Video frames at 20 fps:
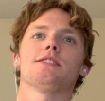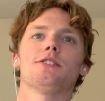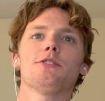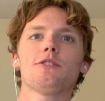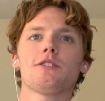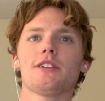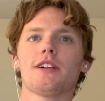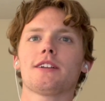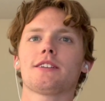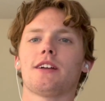You
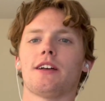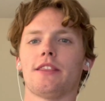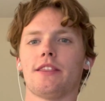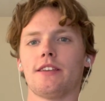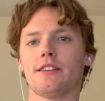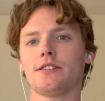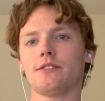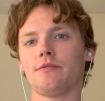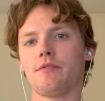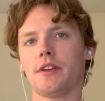clicked on
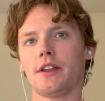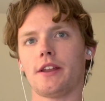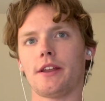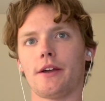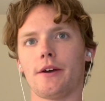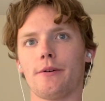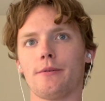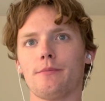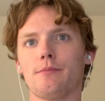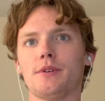this
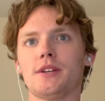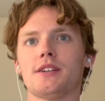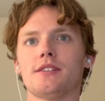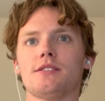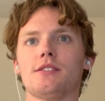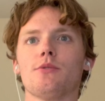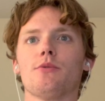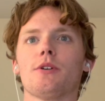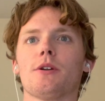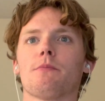video
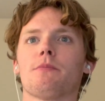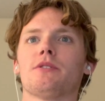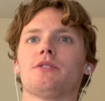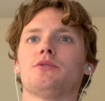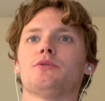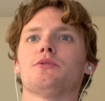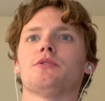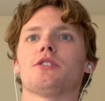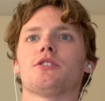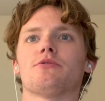because you want to
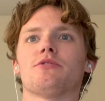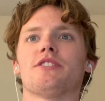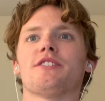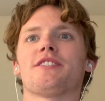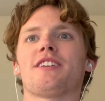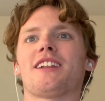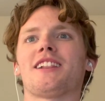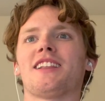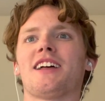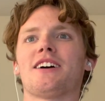pursue a career
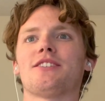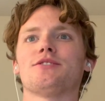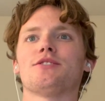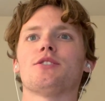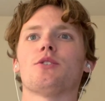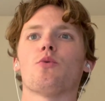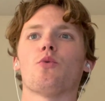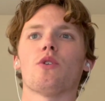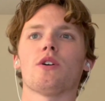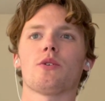that allows
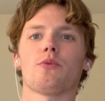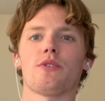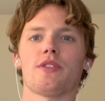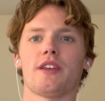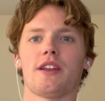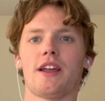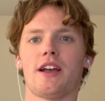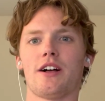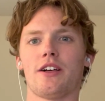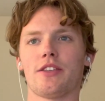you to work
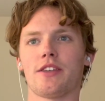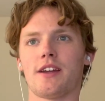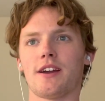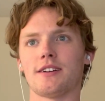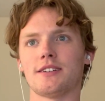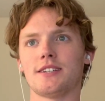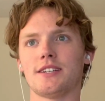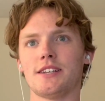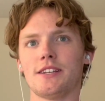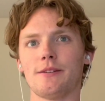within a
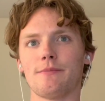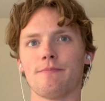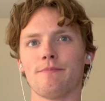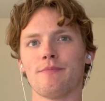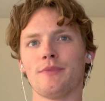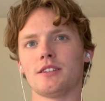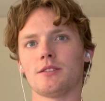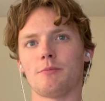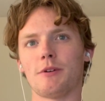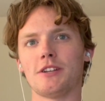healthcare team,
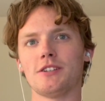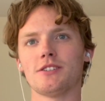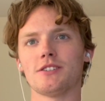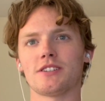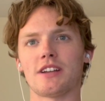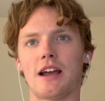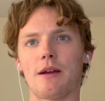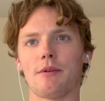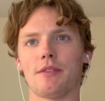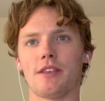spend your
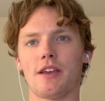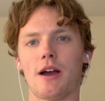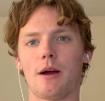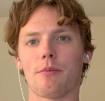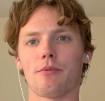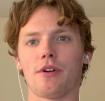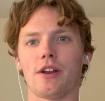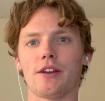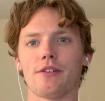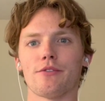time in the
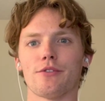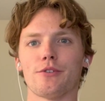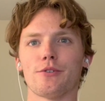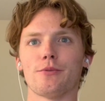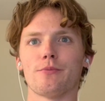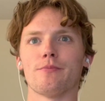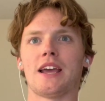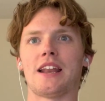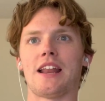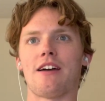operating
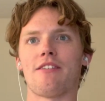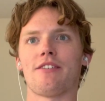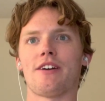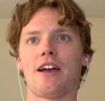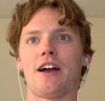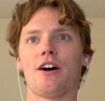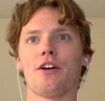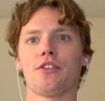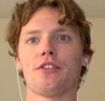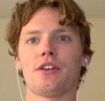room, and have a
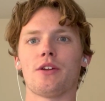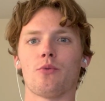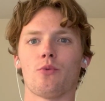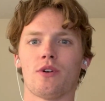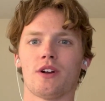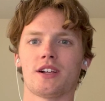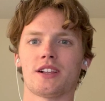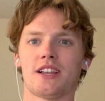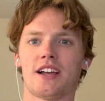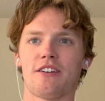healthy
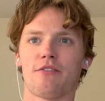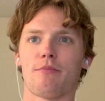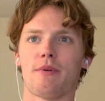work-life